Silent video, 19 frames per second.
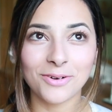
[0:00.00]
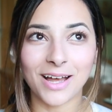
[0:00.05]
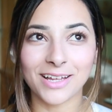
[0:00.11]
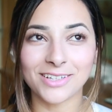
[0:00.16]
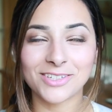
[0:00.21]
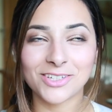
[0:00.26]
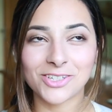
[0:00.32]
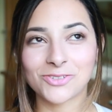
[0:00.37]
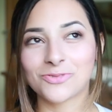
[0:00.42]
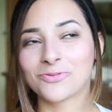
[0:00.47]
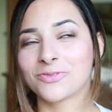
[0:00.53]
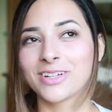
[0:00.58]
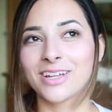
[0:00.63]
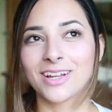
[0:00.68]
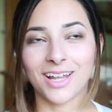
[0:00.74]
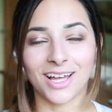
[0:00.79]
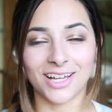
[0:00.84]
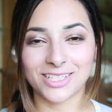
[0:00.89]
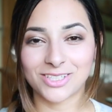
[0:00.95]
I just
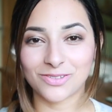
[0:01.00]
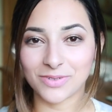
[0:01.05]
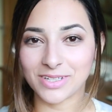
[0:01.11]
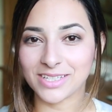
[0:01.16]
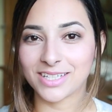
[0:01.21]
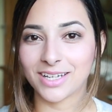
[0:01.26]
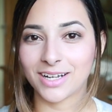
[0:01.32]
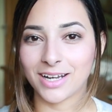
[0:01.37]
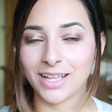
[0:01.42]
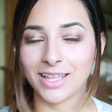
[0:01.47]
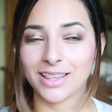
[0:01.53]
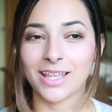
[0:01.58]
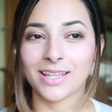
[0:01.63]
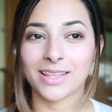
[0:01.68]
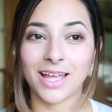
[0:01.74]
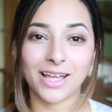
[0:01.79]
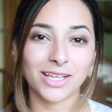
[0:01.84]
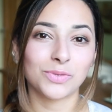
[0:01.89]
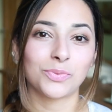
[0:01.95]
realized recently
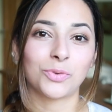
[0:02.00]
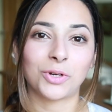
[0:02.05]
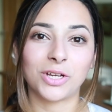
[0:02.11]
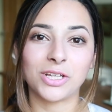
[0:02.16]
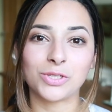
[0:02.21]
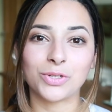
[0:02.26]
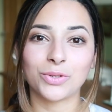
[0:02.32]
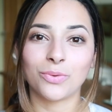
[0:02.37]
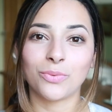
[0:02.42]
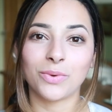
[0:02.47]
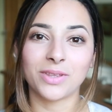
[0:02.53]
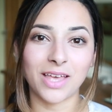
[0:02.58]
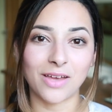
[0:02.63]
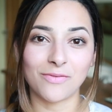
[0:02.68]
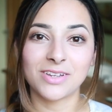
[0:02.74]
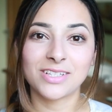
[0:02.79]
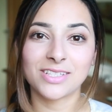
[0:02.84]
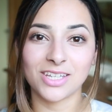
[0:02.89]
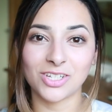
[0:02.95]
that that's what I do with
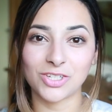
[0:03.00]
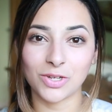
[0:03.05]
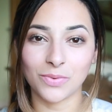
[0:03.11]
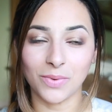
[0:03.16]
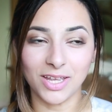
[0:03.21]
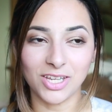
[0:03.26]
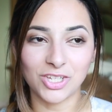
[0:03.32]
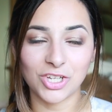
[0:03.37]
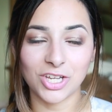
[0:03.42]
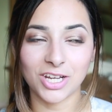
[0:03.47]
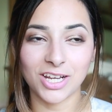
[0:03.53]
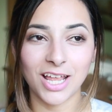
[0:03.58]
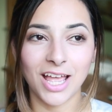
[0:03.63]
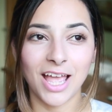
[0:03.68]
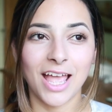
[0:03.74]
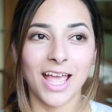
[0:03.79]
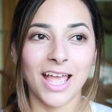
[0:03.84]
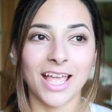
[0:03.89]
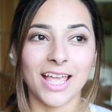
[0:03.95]
every situation,
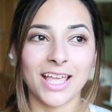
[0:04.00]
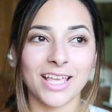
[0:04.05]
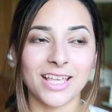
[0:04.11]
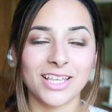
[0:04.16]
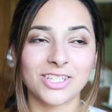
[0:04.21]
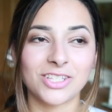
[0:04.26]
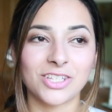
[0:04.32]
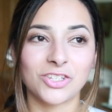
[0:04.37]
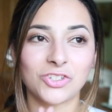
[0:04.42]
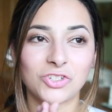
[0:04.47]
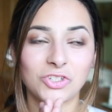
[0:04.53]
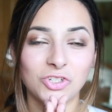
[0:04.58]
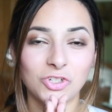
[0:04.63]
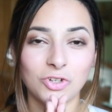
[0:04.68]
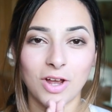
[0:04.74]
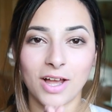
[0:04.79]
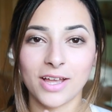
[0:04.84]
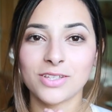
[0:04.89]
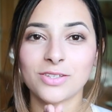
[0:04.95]
is
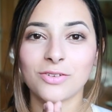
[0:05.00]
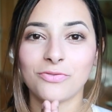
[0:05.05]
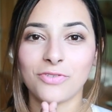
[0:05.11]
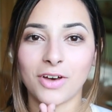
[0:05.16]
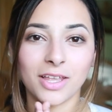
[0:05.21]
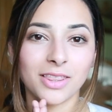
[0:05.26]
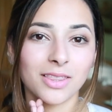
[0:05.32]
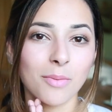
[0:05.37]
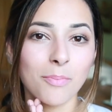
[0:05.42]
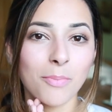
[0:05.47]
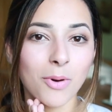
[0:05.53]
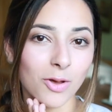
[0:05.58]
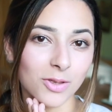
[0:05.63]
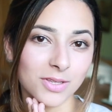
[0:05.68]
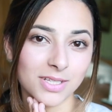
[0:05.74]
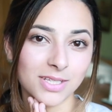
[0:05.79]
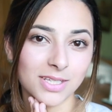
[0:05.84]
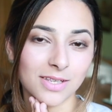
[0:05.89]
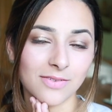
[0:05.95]
trying to find the
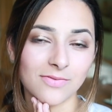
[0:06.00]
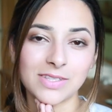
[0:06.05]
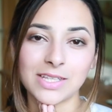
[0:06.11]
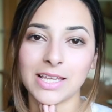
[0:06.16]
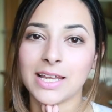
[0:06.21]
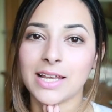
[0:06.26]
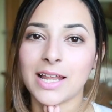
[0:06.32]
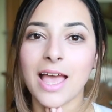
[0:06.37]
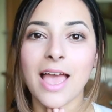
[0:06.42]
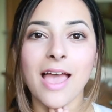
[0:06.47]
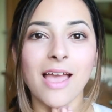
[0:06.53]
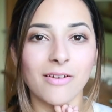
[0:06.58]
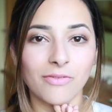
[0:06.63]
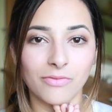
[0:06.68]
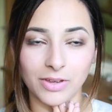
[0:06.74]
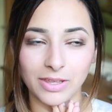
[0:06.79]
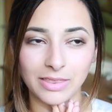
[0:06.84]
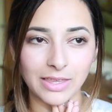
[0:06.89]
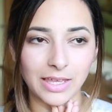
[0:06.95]
positives in
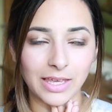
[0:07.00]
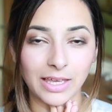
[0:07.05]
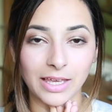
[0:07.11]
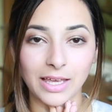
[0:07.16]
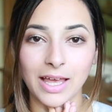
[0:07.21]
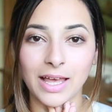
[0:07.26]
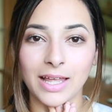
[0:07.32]
everything.